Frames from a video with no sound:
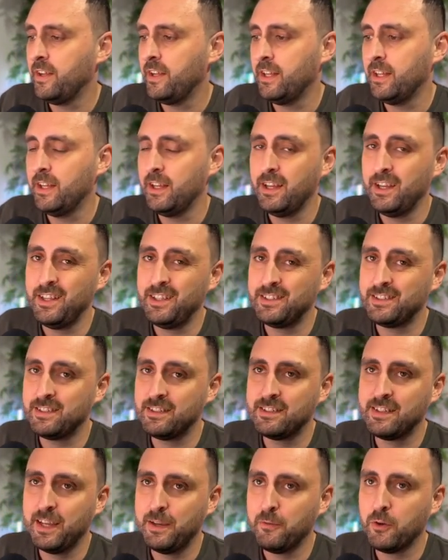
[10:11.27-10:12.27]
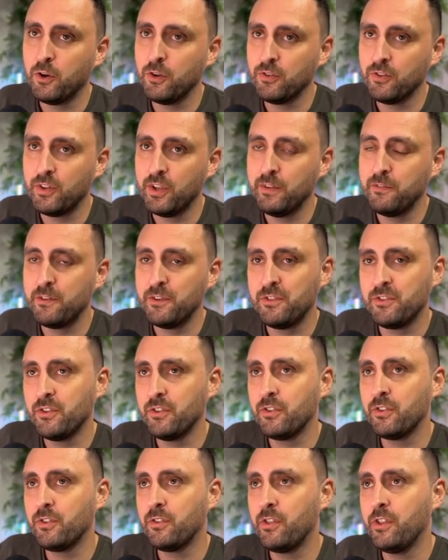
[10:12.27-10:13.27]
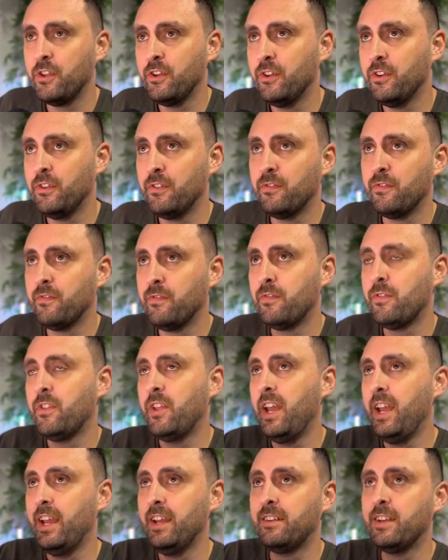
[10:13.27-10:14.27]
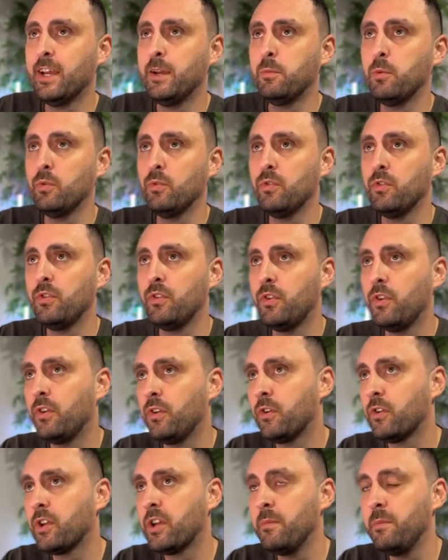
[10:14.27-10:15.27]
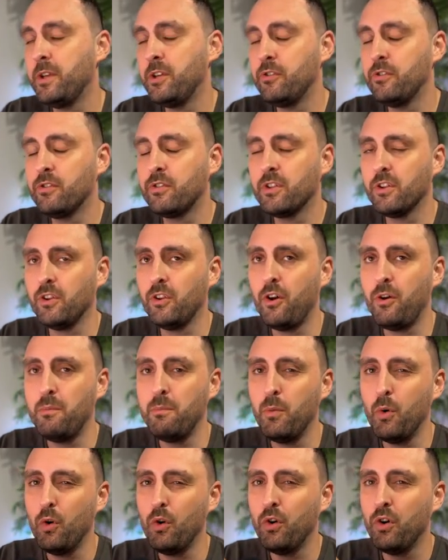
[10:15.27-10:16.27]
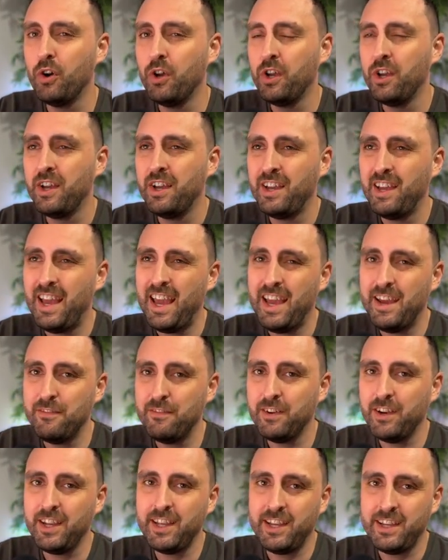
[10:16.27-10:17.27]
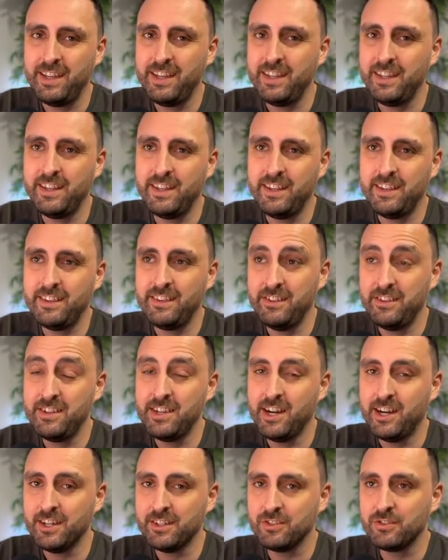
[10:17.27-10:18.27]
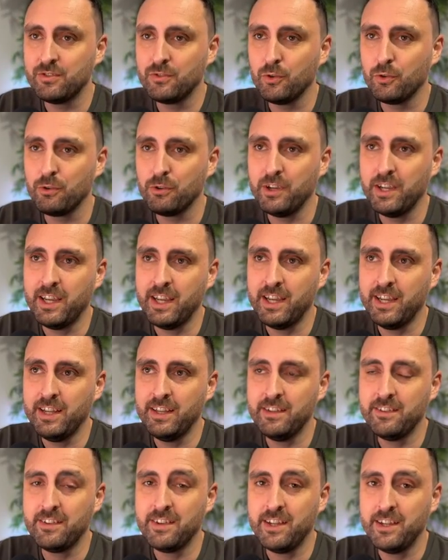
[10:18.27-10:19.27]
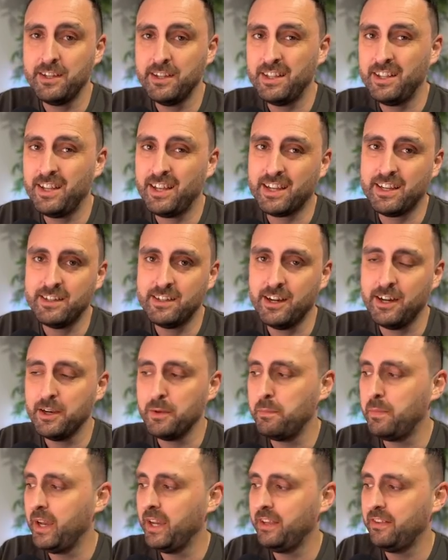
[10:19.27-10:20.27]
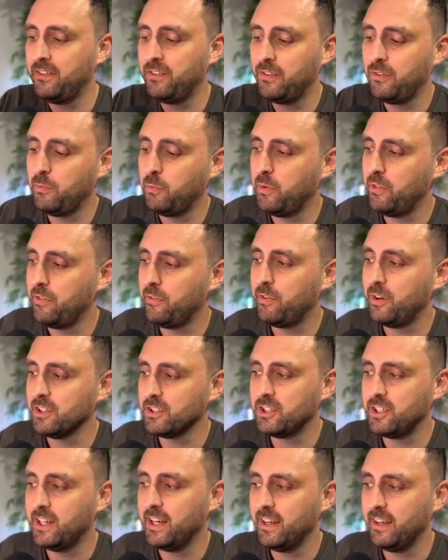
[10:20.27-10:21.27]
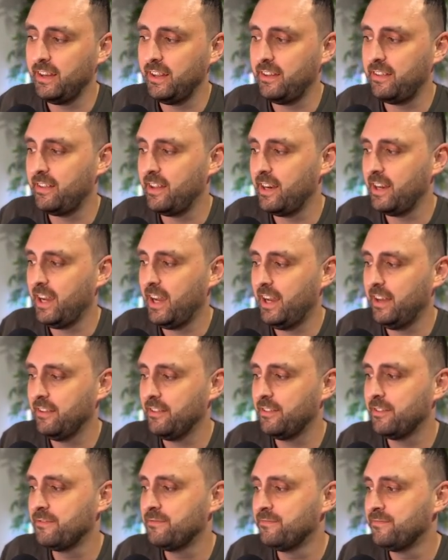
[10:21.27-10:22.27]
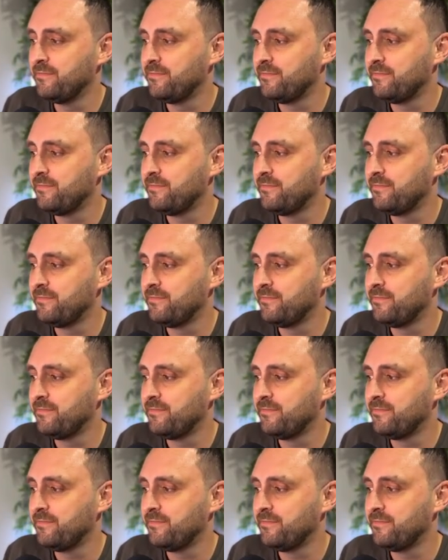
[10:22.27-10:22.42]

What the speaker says: It's the same concept. It's just the Airtables can be used a lot more heavily in the data storing and like a database with the functionalities that it has.